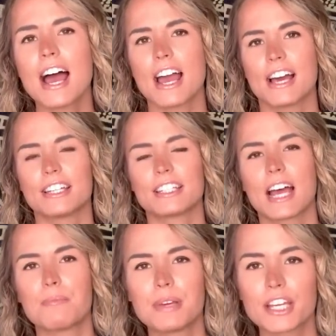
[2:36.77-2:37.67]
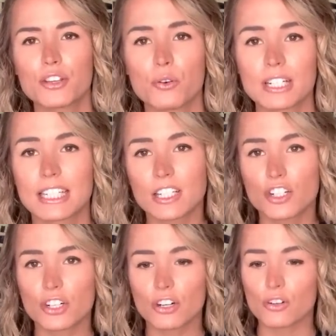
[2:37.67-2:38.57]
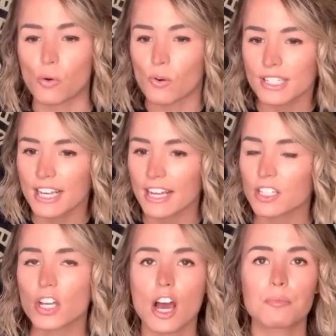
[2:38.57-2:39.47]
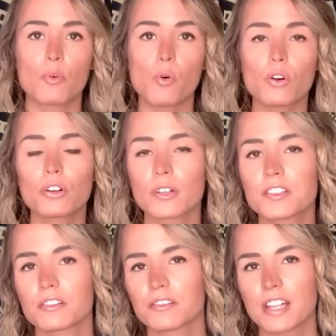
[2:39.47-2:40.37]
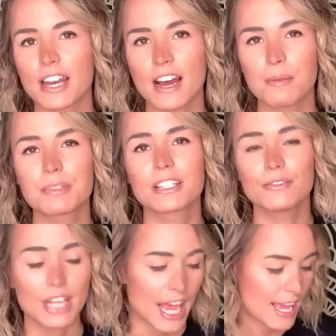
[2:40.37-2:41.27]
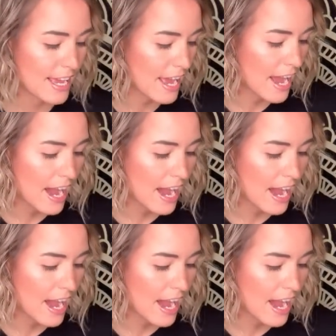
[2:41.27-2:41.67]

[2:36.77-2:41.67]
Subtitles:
and pick your t-shirt or tank top or crystal set up today